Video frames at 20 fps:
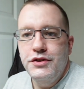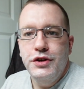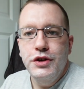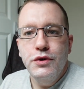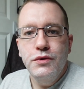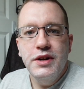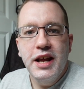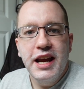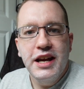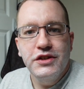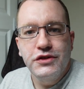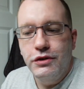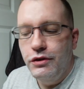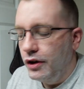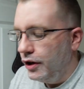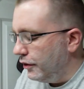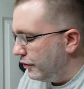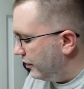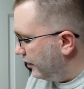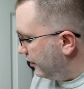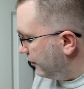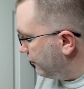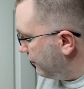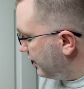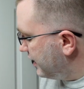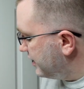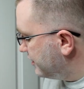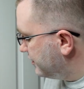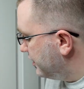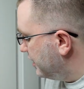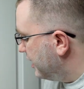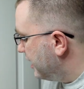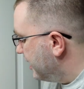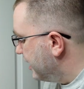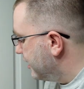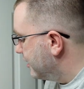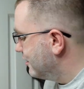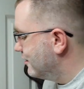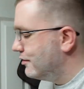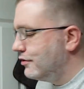two days growth on the face
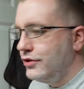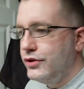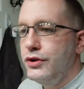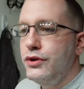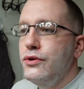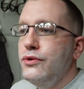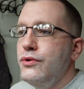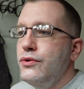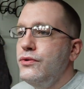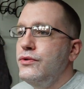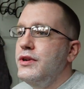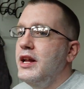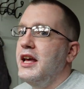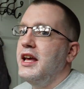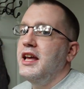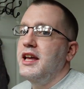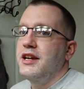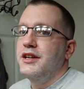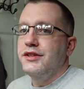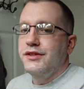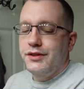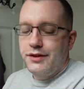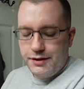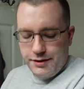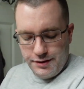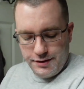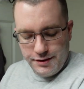today. Two days.